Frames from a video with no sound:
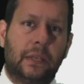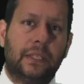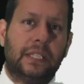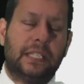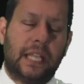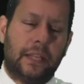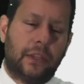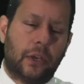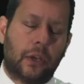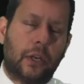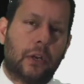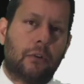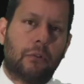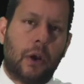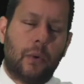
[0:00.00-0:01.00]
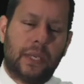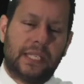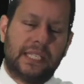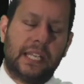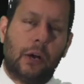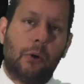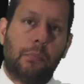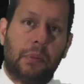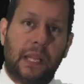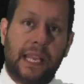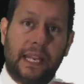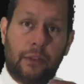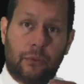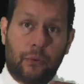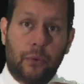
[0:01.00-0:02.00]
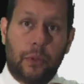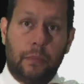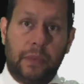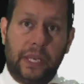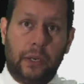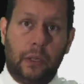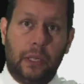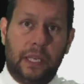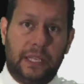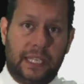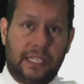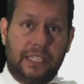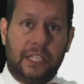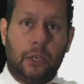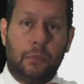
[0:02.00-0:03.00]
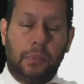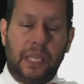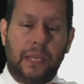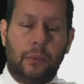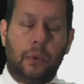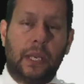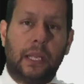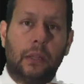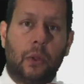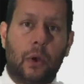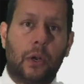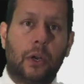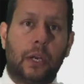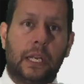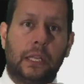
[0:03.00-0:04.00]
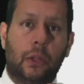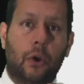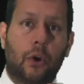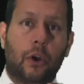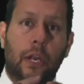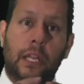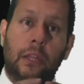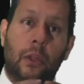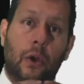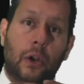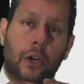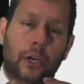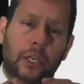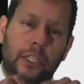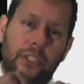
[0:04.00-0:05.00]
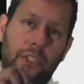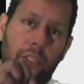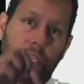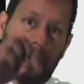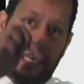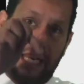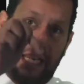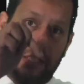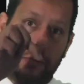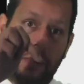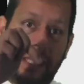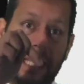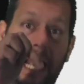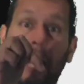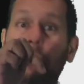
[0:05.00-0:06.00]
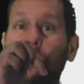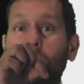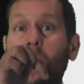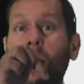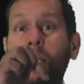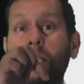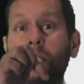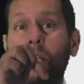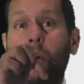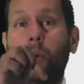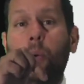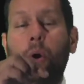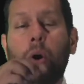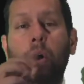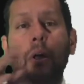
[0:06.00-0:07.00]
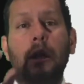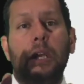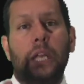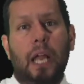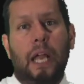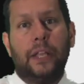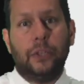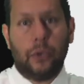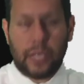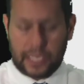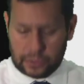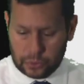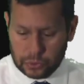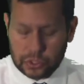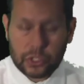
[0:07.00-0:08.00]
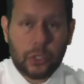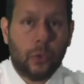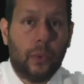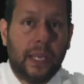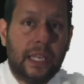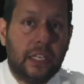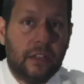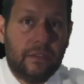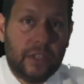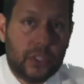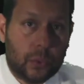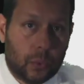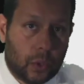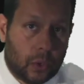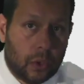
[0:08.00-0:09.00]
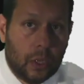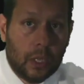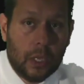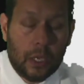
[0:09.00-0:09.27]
Instead, they're going to grow a cell plate through the middle, and that cell plate will get longer and longer and longer until it connects with the outside cell wall, and you'll get those 2 individual